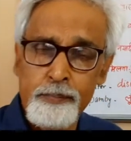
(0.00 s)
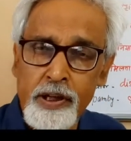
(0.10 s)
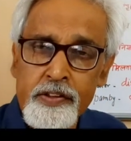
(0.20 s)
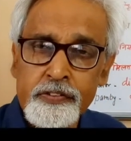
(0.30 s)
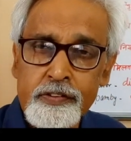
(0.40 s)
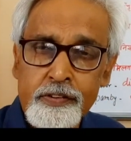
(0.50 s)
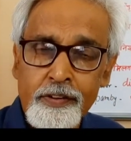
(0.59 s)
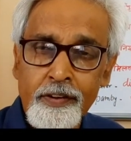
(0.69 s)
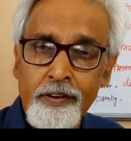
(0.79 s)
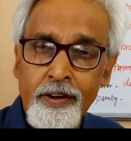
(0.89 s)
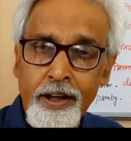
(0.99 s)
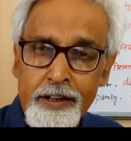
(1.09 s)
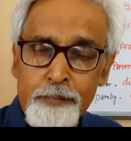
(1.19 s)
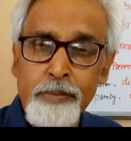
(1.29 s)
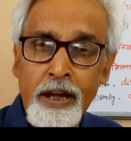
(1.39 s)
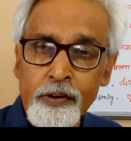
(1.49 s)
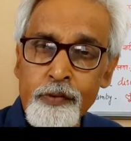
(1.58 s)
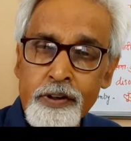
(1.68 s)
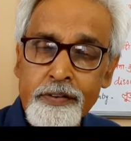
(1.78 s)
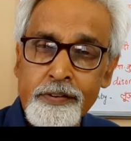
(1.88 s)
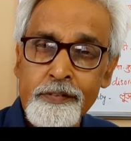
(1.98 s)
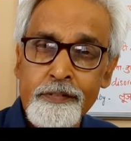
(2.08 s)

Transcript: feast, any banquet?